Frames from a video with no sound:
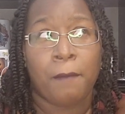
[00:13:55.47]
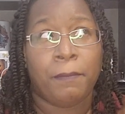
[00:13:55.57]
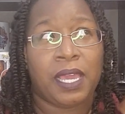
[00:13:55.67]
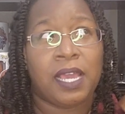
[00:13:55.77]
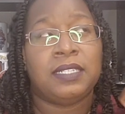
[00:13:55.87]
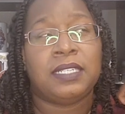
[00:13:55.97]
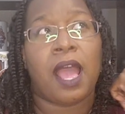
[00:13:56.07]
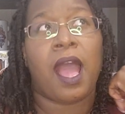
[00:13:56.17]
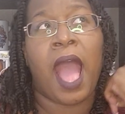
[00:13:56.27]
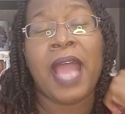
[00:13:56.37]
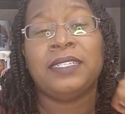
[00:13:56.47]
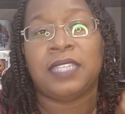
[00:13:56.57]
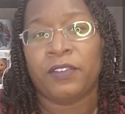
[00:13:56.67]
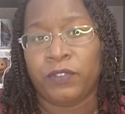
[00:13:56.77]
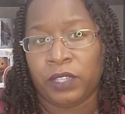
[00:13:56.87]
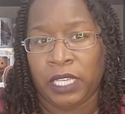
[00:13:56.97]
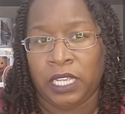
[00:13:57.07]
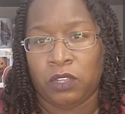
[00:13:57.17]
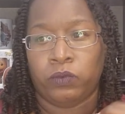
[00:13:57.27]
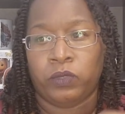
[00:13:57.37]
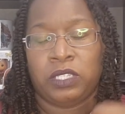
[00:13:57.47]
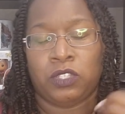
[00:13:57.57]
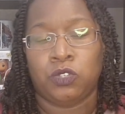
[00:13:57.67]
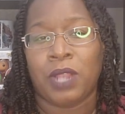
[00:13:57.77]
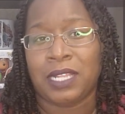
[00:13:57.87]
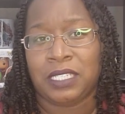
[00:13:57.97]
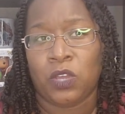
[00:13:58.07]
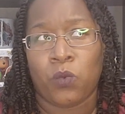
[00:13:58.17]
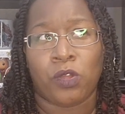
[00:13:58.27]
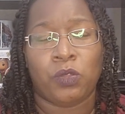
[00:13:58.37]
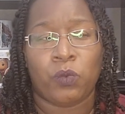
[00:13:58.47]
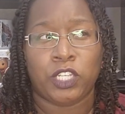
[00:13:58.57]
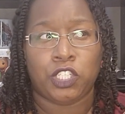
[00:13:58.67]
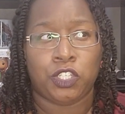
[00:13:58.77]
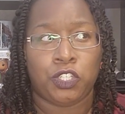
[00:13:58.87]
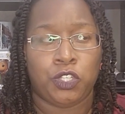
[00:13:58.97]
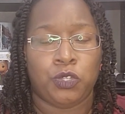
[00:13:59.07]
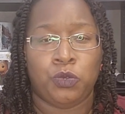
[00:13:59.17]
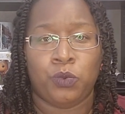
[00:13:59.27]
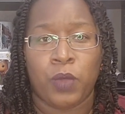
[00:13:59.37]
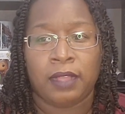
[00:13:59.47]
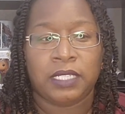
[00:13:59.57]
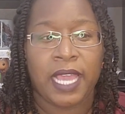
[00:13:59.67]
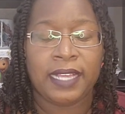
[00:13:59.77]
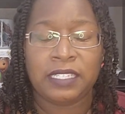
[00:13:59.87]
because I definitely do not see a world in which you take